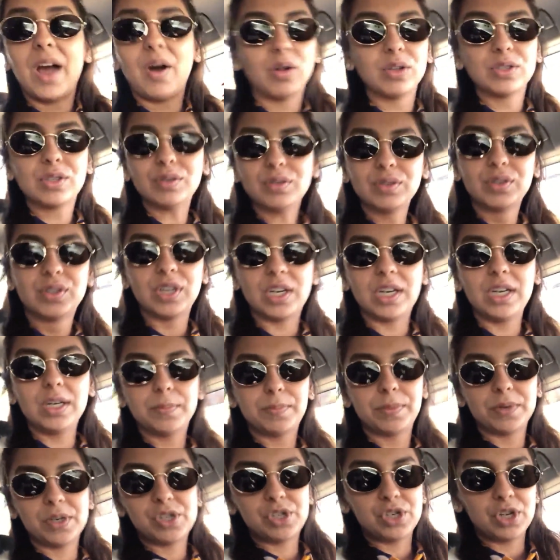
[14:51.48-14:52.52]
I also really
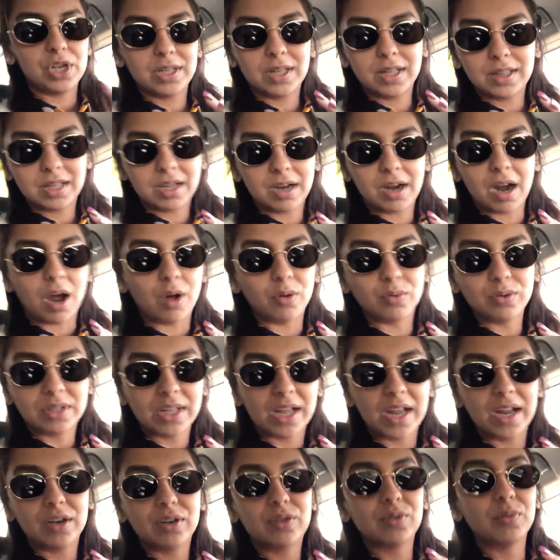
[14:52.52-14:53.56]
appreciate that they're out
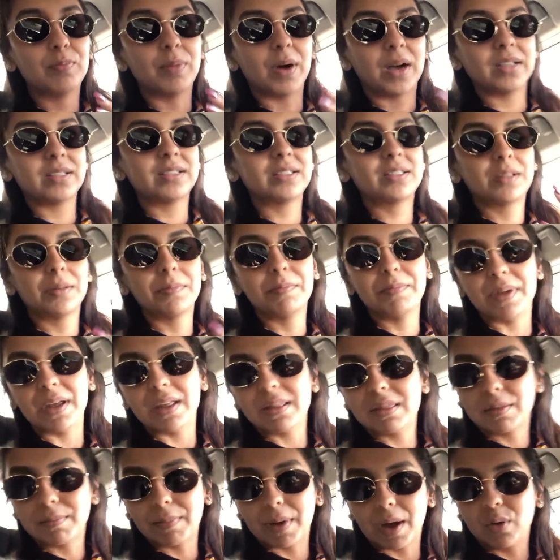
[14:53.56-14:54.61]
there to bust the
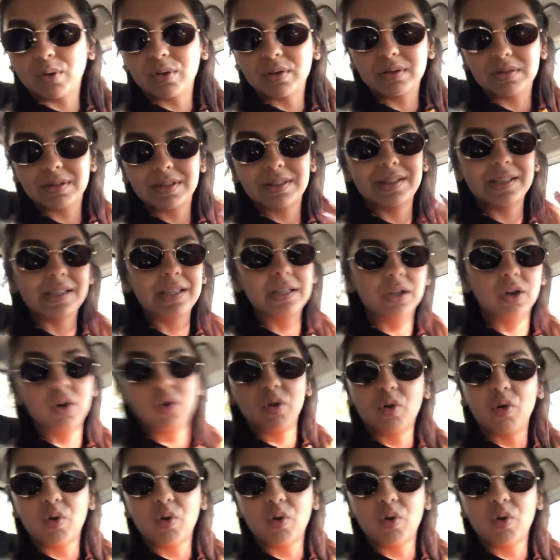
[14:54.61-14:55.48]
myth about senior